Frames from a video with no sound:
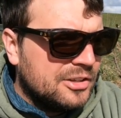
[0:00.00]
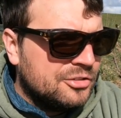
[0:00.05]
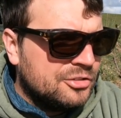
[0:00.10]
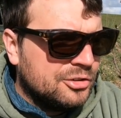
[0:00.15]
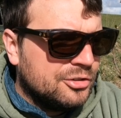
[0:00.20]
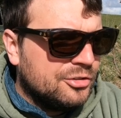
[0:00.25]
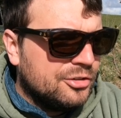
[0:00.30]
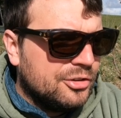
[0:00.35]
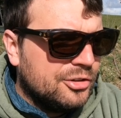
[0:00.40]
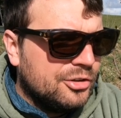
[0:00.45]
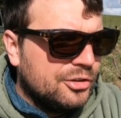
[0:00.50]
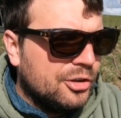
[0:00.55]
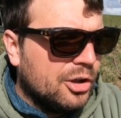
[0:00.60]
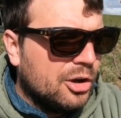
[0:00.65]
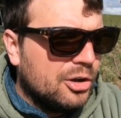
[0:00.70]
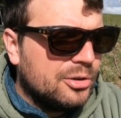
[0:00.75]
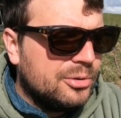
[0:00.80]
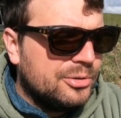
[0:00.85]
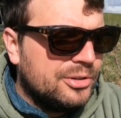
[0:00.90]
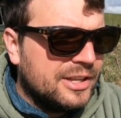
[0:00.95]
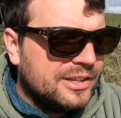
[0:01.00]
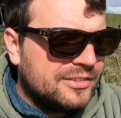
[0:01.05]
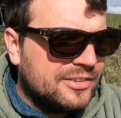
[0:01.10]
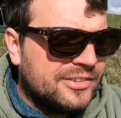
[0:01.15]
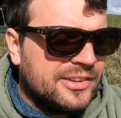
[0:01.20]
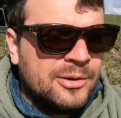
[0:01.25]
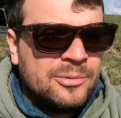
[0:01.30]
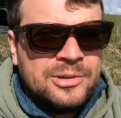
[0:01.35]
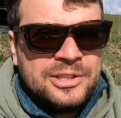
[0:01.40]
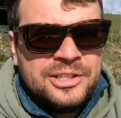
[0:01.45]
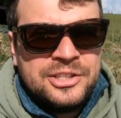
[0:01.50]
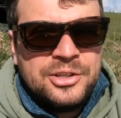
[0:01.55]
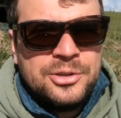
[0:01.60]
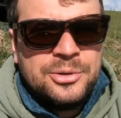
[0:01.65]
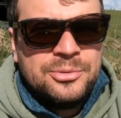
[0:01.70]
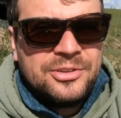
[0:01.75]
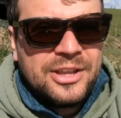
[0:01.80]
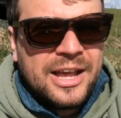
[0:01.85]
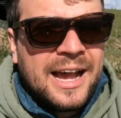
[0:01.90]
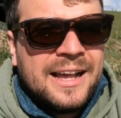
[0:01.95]
just not necessarily
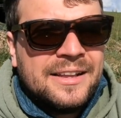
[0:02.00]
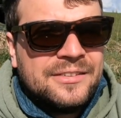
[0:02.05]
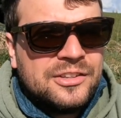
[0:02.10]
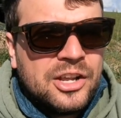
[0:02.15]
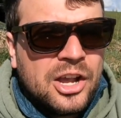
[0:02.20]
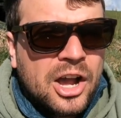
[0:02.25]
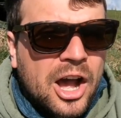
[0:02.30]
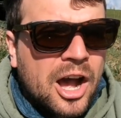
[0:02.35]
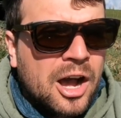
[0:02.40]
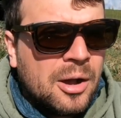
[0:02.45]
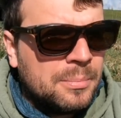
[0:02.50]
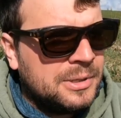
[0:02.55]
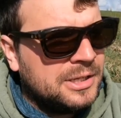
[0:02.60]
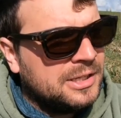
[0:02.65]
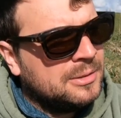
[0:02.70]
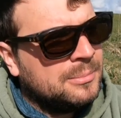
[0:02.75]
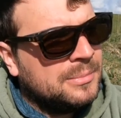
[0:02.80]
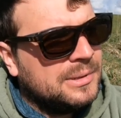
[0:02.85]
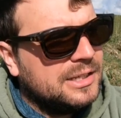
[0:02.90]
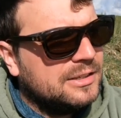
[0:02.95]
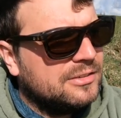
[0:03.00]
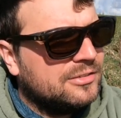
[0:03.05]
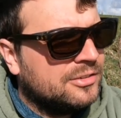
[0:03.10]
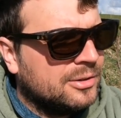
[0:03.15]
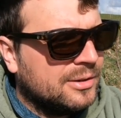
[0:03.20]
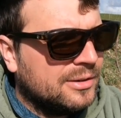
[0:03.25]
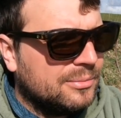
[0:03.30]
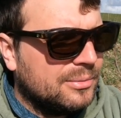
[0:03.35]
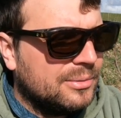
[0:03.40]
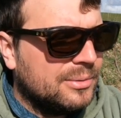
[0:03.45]
use as carpy a mix.